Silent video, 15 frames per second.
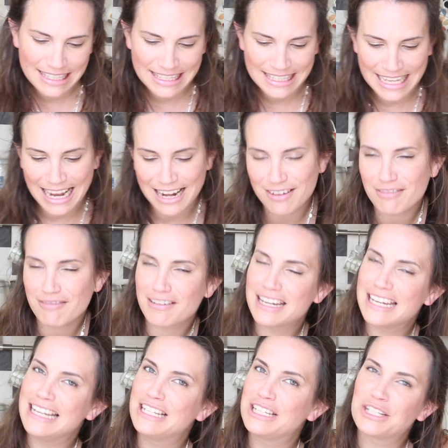
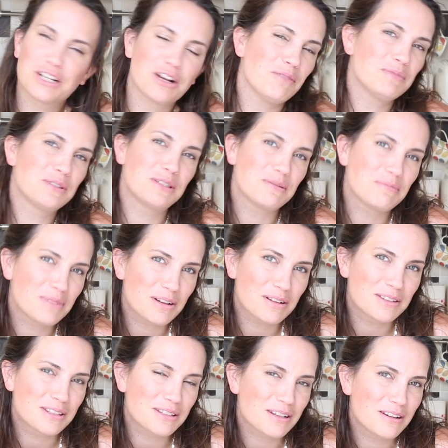celery, chopped
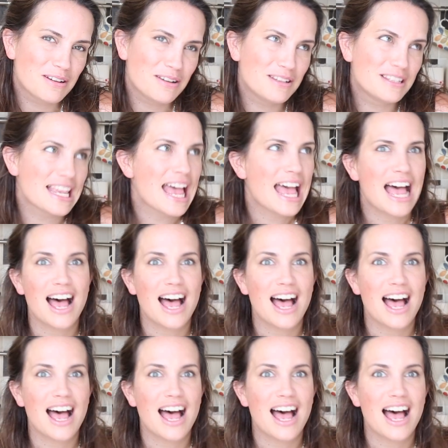tomatoes,